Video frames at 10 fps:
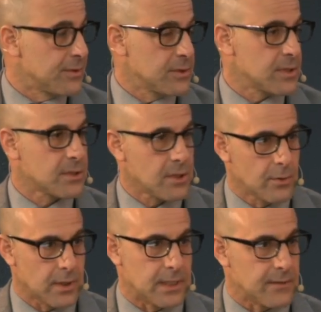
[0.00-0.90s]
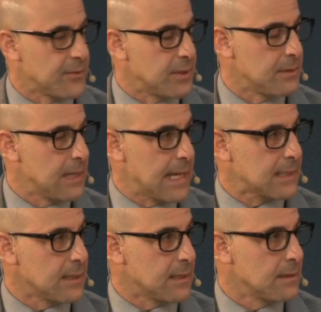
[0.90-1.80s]
They're just totally different
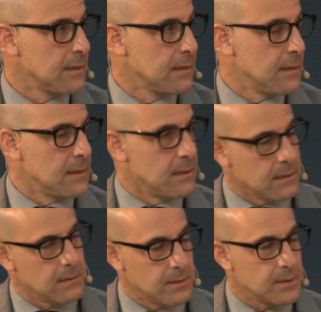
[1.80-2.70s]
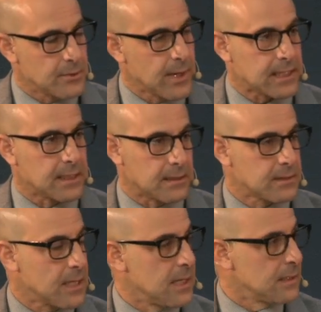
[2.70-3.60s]
acting, uh, directing
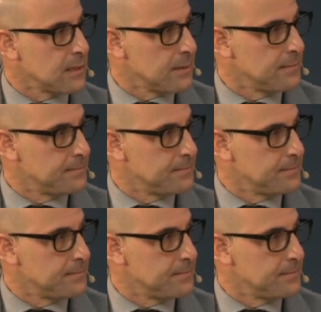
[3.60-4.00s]
styles.